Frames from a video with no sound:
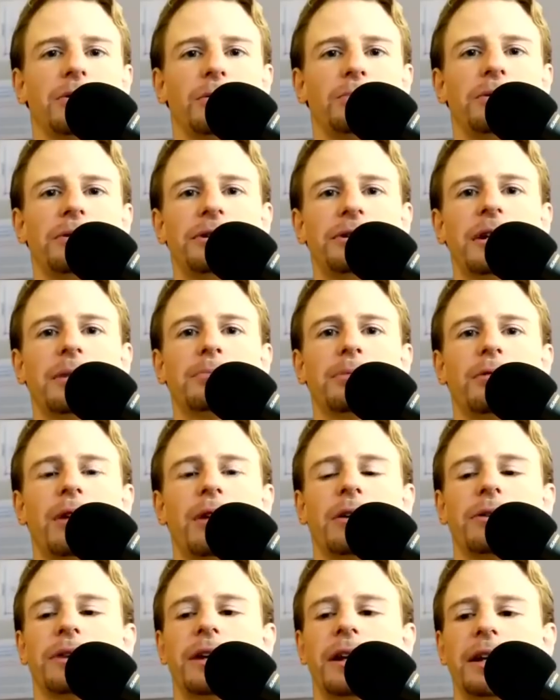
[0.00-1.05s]
build up
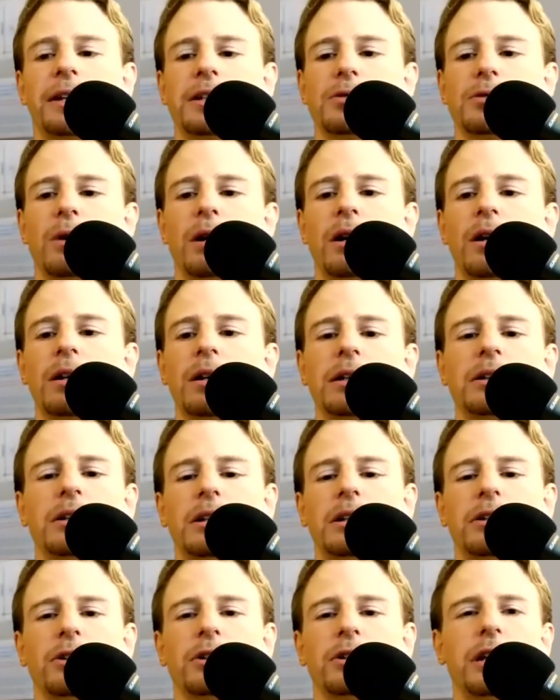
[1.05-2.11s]
around that as well and,
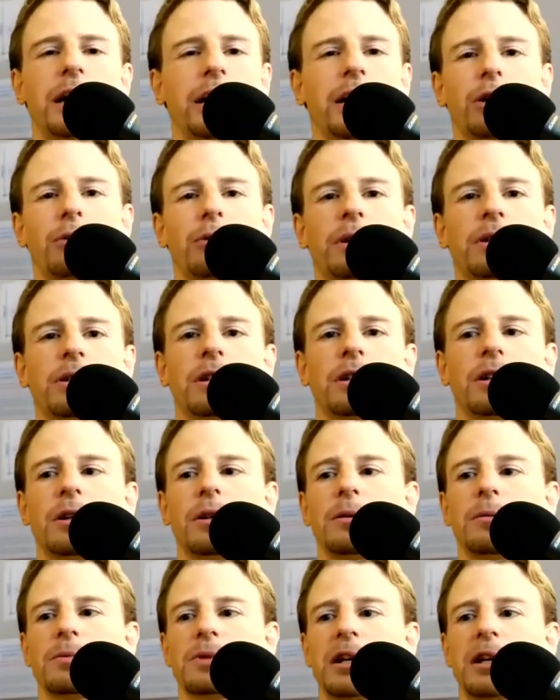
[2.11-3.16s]
and not an accurate
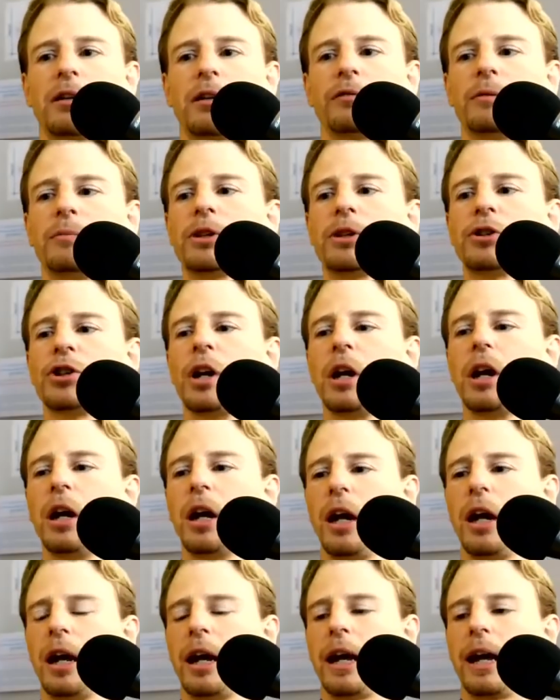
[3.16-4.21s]
uh, self image
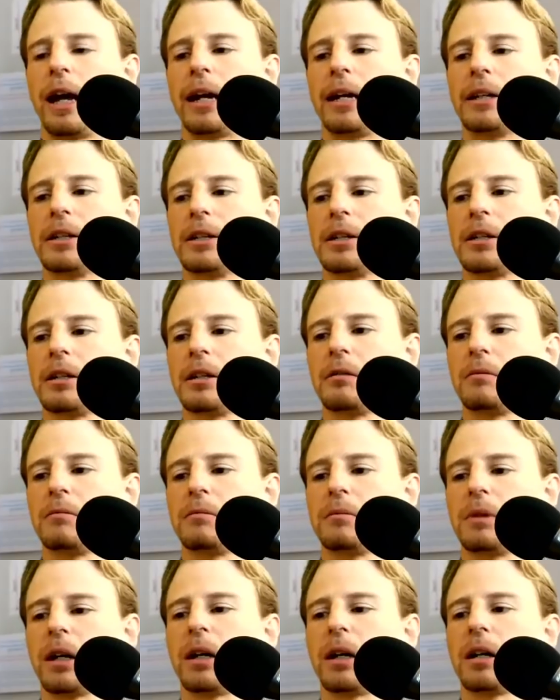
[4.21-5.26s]
and
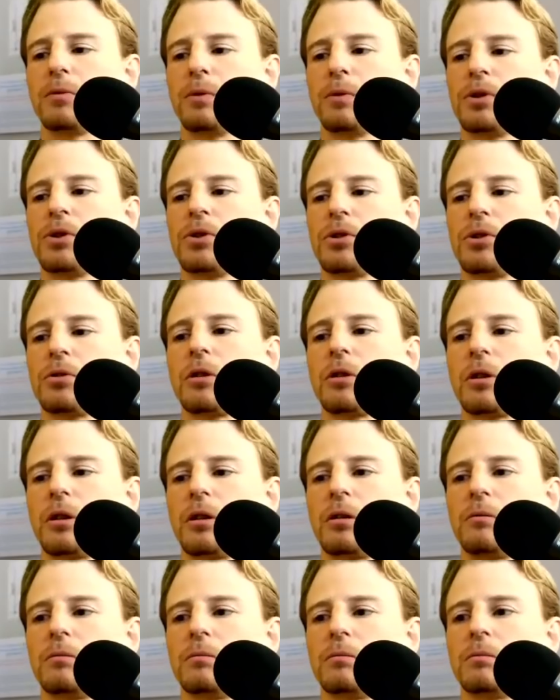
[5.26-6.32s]
um, yeah it was
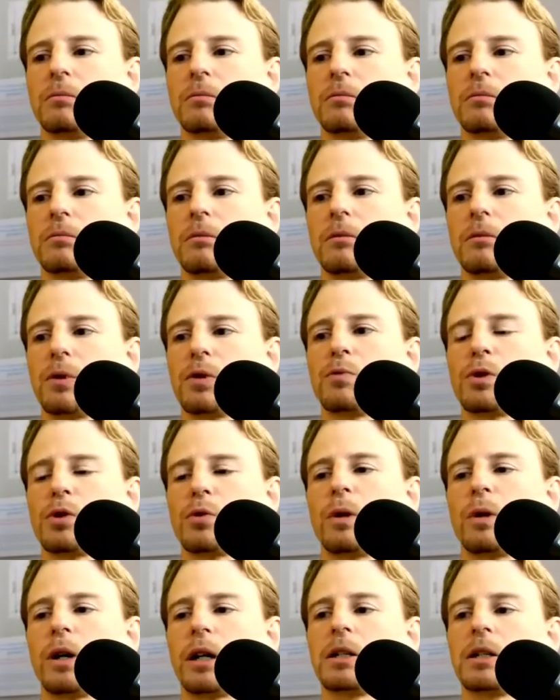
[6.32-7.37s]
um, was was
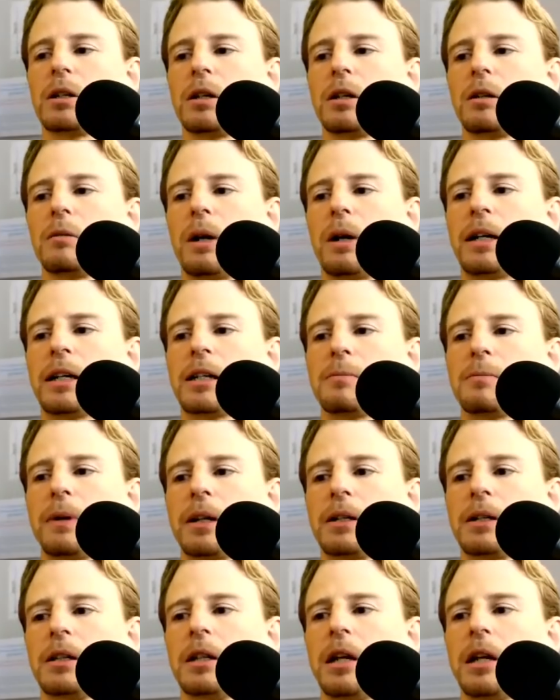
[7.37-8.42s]
quite uh, unexpected